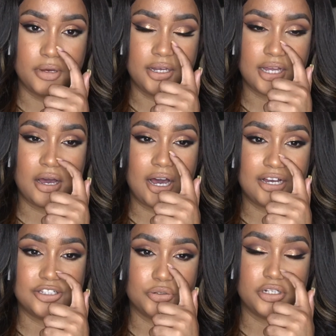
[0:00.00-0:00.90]
and I'm
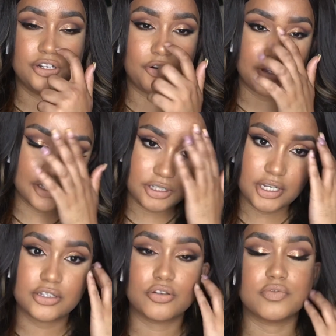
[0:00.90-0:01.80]
actually going to
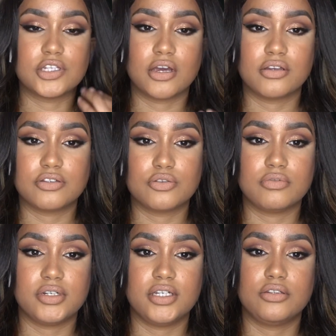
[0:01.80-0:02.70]
take some time to
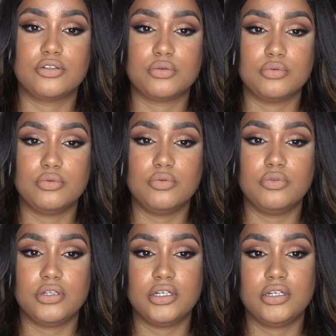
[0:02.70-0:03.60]
read through
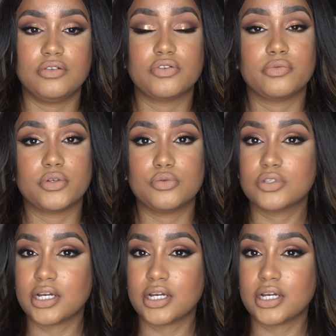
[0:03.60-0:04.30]
the reviews.